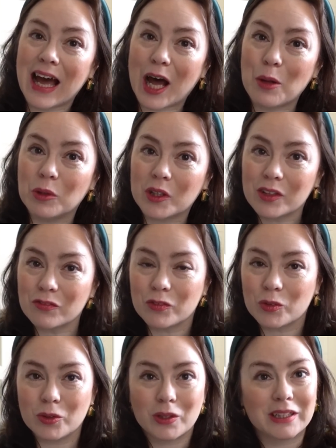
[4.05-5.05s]
I'm looking
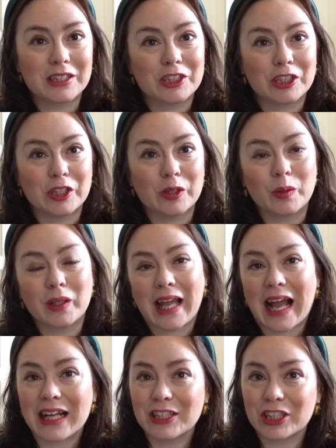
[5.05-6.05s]
forward to
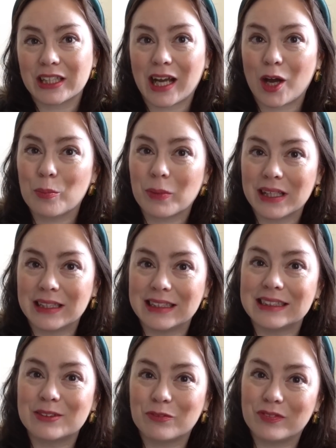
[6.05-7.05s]
catching up in
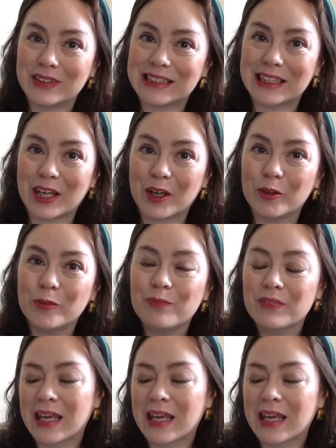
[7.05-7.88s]
this video